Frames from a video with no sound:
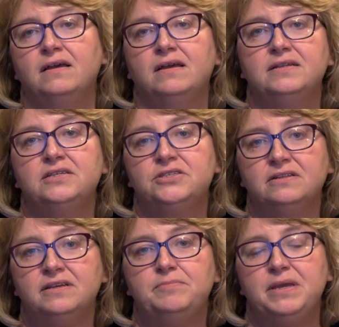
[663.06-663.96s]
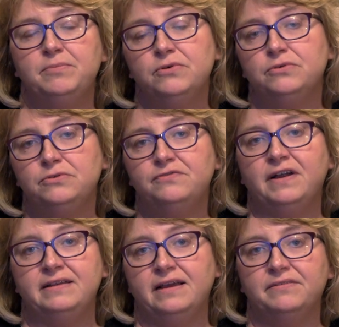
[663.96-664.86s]
Additionally, people who
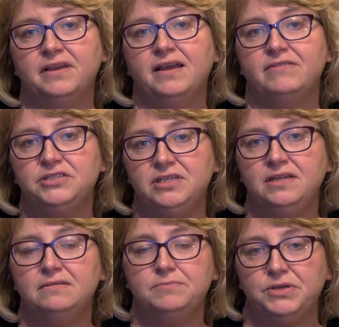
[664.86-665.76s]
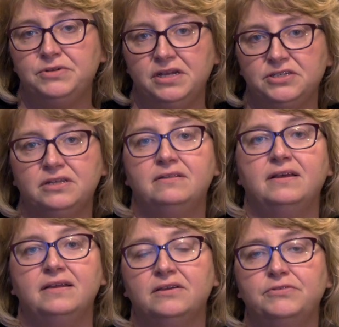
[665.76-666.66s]
find out they have a gene mutation
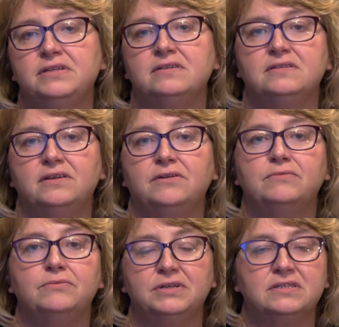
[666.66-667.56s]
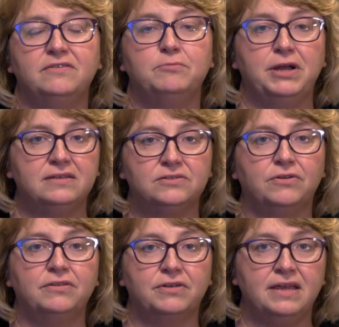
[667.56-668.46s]
that increases their risk of breast
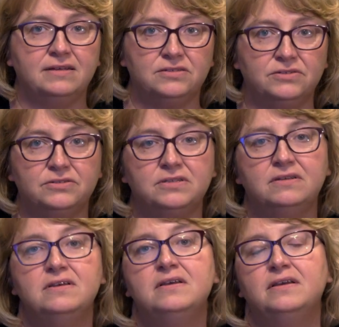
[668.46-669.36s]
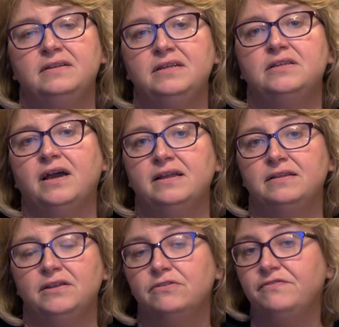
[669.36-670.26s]
or other cancers need to
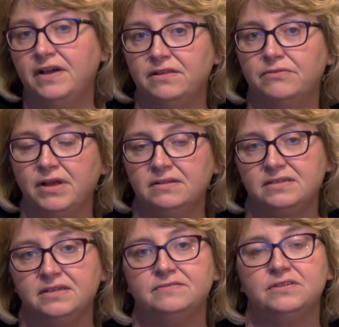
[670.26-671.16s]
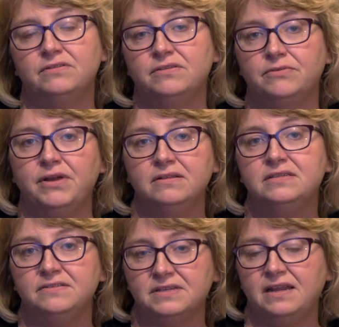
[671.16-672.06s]
notify their relatives so that their
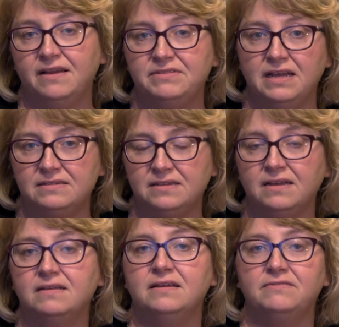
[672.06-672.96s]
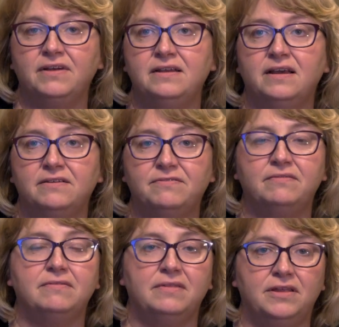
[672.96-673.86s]
relatives can have testing and find out if
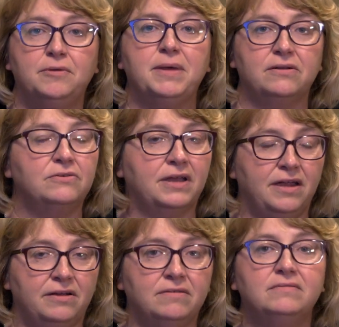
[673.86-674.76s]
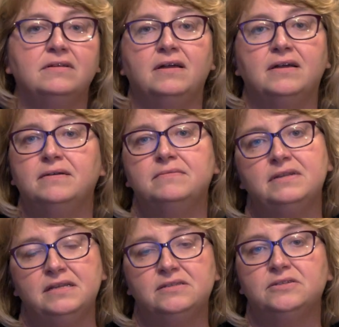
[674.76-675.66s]
their medical care
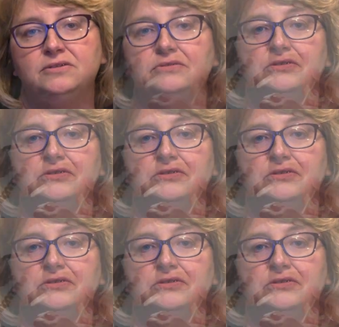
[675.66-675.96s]
needs to